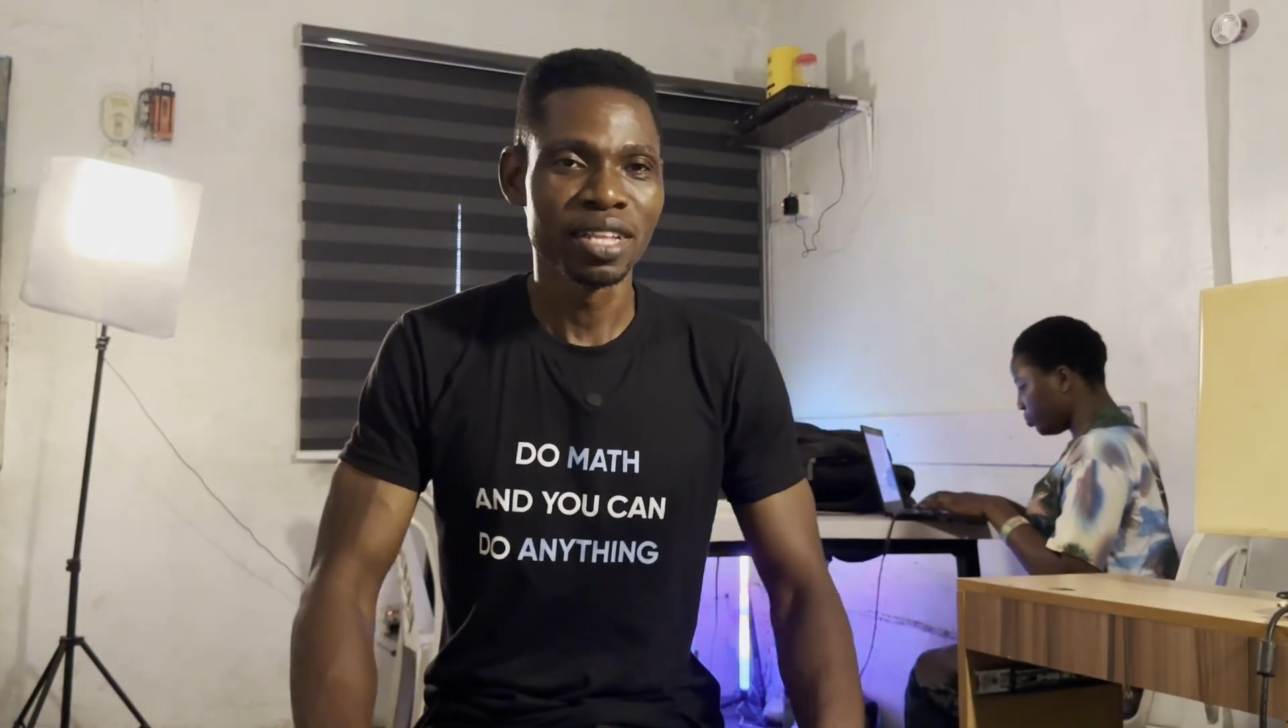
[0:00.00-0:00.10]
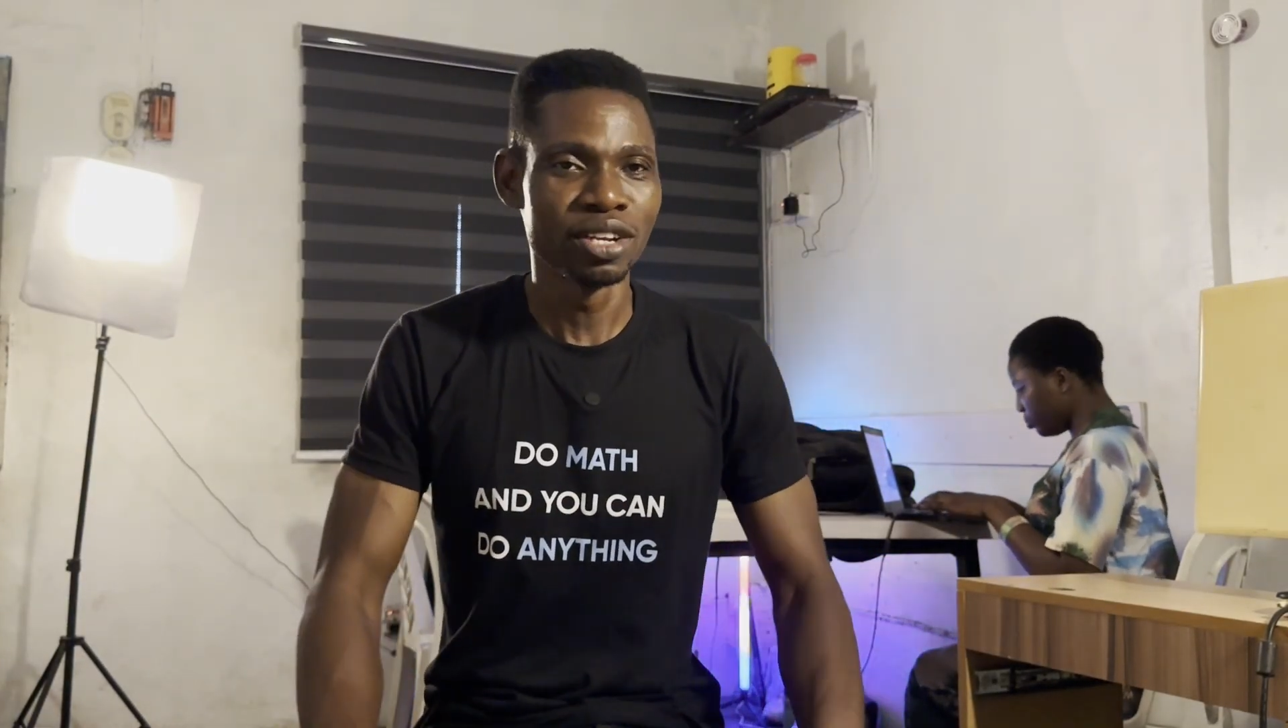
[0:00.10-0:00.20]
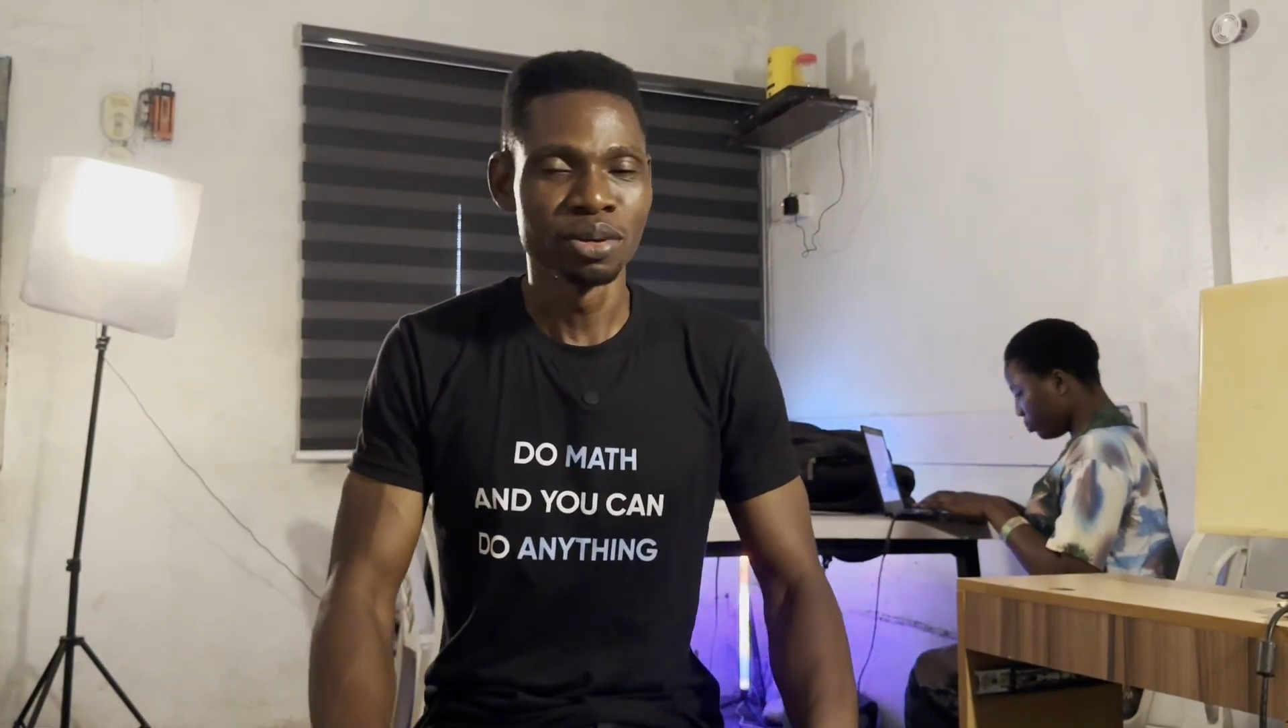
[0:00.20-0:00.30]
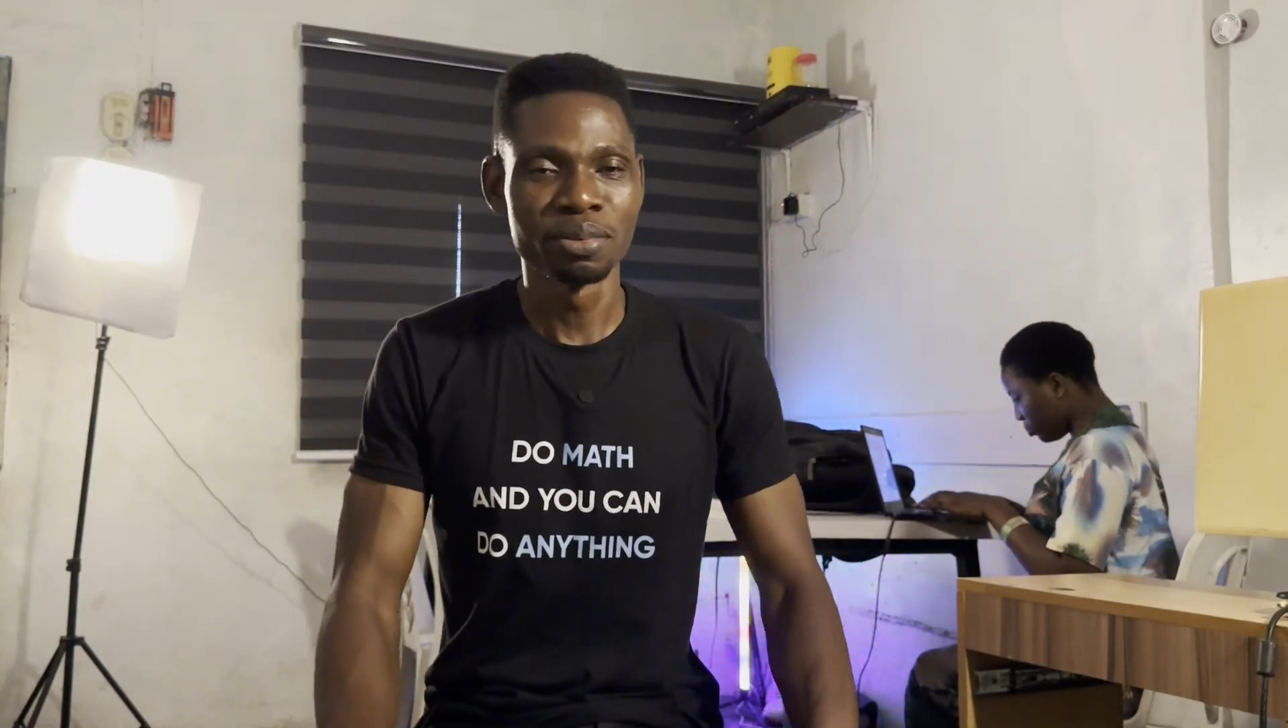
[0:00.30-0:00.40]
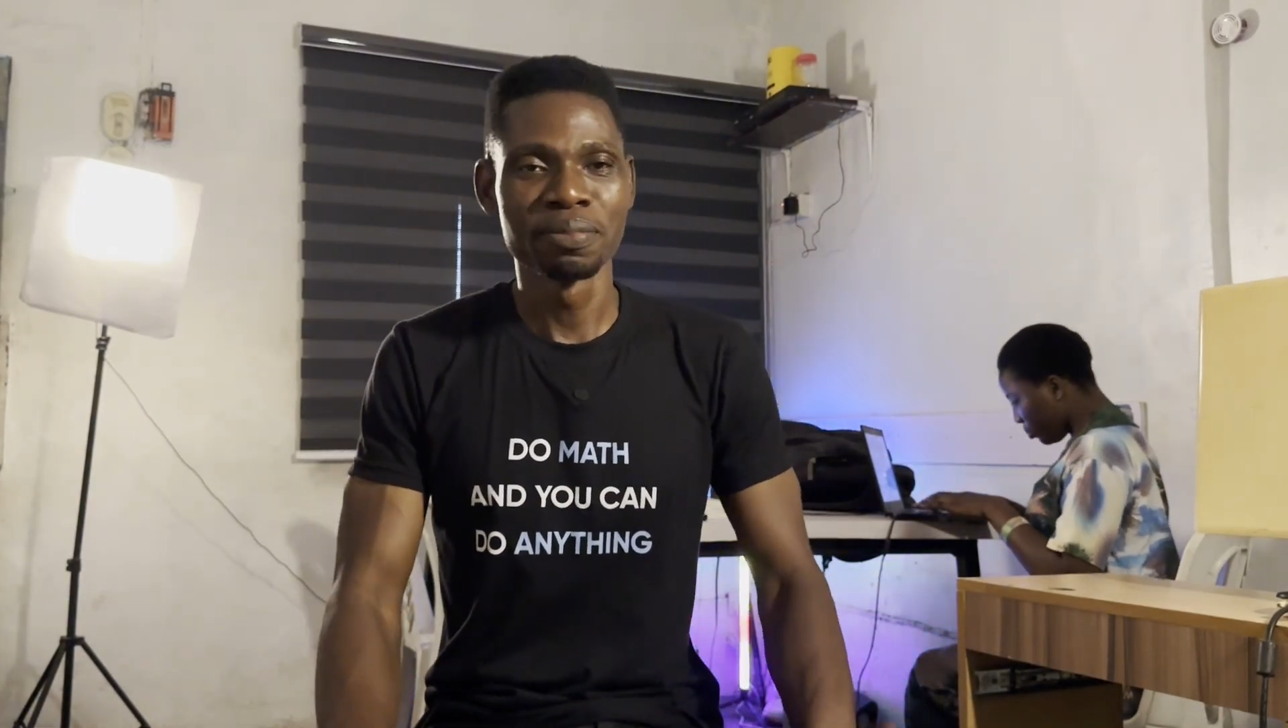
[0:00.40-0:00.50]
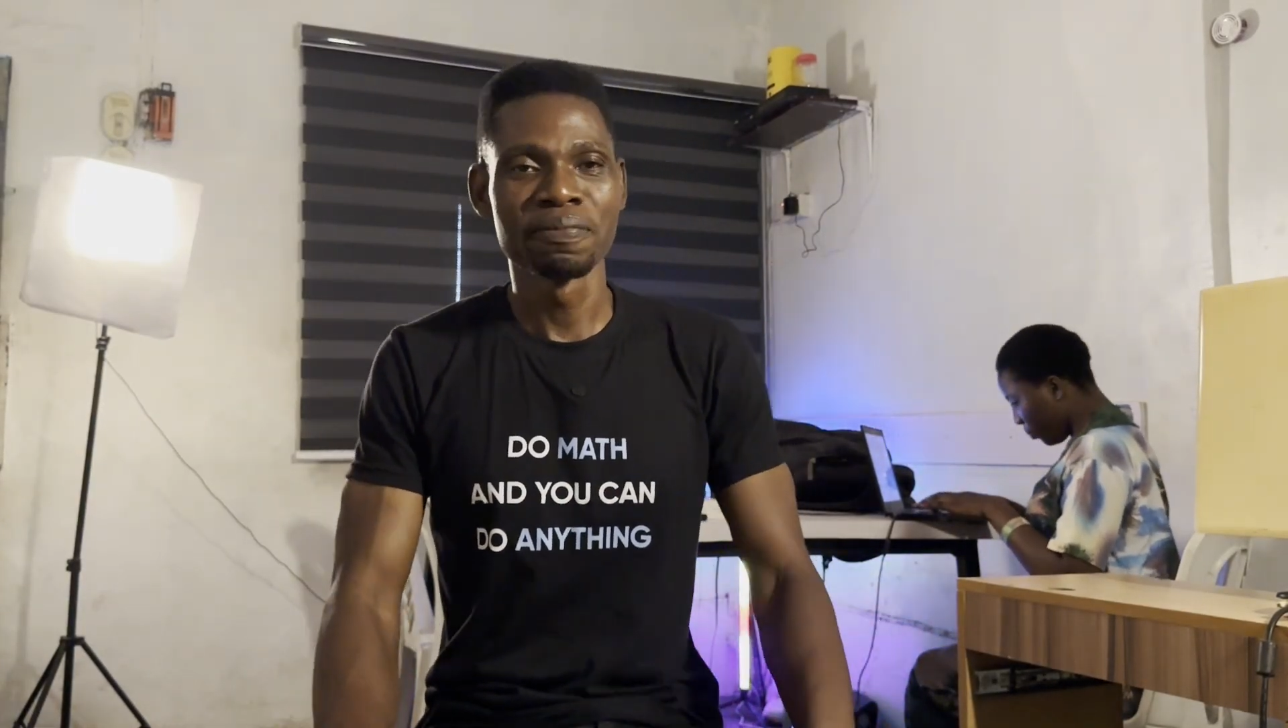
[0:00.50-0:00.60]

No.